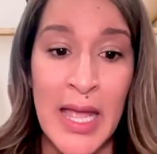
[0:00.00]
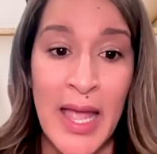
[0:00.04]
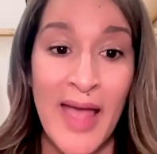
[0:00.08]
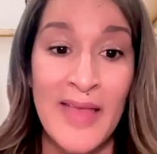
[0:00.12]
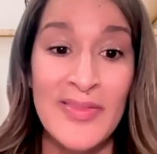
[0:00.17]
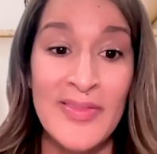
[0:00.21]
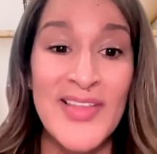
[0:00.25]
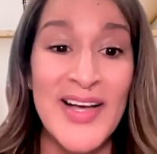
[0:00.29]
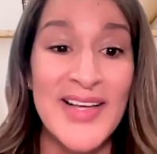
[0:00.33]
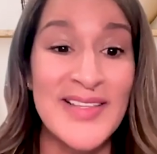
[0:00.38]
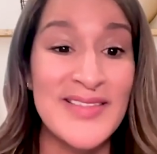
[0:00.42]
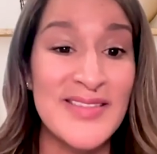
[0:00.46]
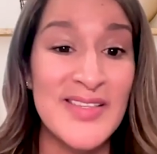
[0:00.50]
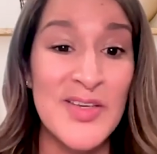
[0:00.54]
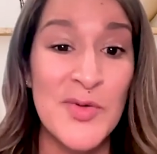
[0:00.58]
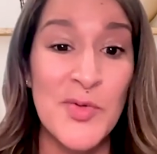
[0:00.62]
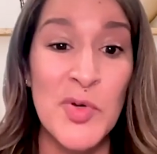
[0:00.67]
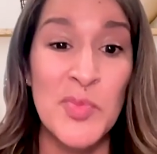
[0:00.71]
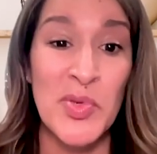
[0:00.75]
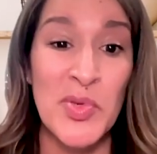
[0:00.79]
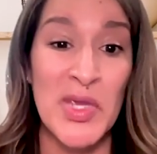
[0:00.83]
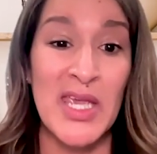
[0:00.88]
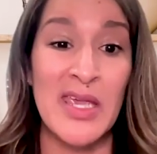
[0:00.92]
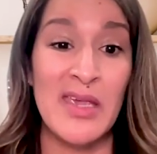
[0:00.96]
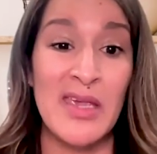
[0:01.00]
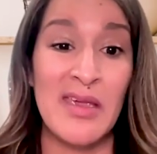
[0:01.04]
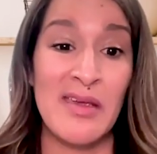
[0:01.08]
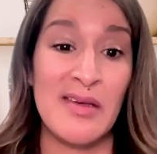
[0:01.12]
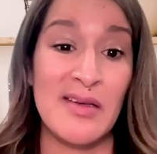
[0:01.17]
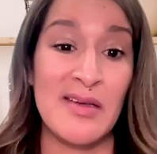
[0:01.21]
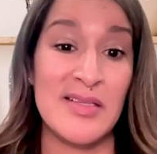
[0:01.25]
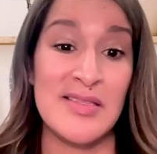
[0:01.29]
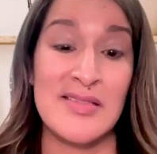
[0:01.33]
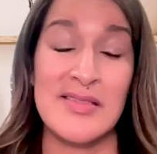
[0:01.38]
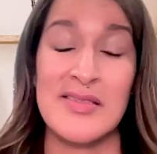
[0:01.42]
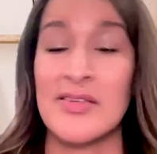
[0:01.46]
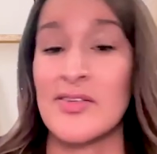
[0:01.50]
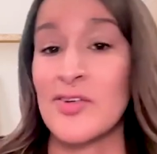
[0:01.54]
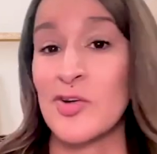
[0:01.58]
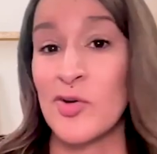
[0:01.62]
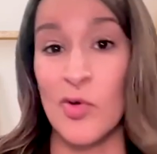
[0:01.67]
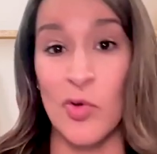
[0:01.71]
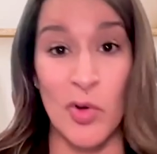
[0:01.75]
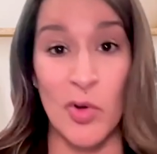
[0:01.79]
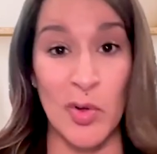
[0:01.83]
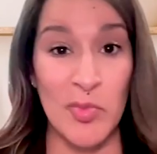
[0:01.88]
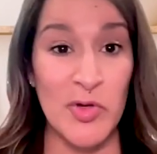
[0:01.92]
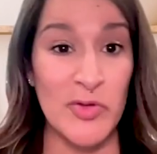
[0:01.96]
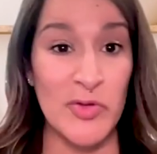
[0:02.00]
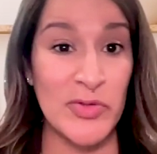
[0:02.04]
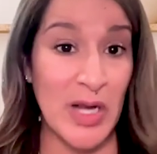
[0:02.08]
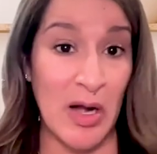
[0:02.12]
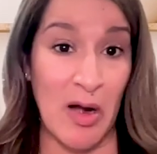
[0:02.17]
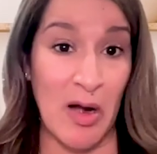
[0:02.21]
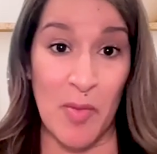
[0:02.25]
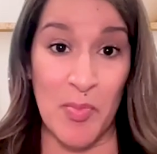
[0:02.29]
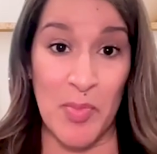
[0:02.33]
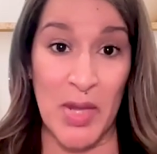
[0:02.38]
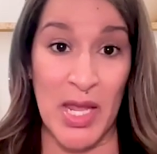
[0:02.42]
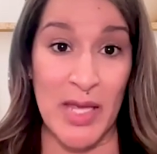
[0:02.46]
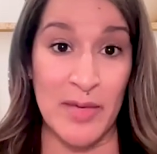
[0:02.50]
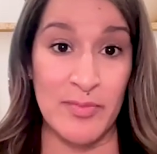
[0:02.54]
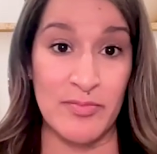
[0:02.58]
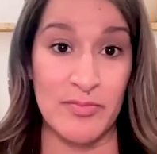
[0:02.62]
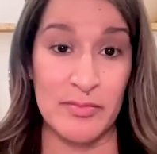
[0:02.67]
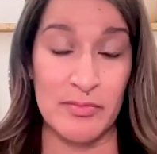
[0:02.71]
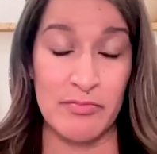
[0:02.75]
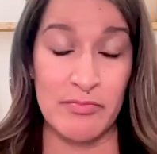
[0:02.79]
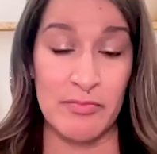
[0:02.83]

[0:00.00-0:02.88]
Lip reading: And lastly would be consider hormone therapy.